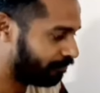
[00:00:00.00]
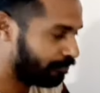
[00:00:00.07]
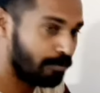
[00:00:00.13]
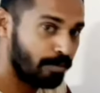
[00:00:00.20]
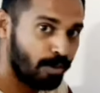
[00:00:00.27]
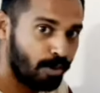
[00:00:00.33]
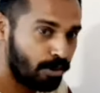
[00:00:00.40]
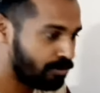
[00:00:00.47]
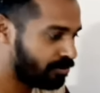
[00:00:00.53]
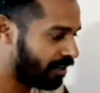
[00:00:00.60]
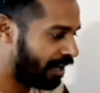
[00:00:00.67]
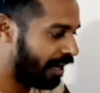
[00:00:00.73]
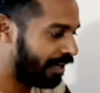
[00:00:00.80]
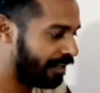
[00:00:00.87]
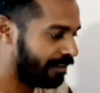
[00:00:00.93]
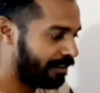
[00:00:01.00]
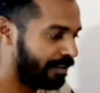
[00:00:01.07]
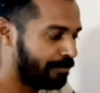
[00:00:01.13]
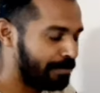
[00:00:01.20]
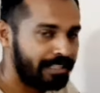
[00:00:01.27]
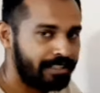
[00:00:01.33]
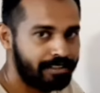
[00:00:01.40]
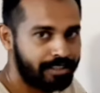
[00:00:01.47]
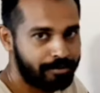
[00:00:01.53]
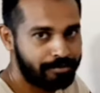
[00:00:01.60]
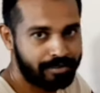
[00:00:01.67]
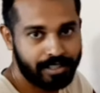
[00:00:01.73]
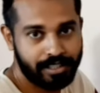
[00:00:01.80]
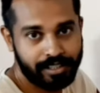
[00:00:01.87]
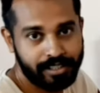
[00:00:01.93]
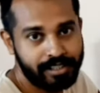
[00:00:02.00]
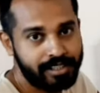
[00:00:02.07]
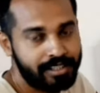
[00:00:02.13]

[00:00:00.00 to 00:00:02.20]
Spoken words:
Bows I made and kept ready.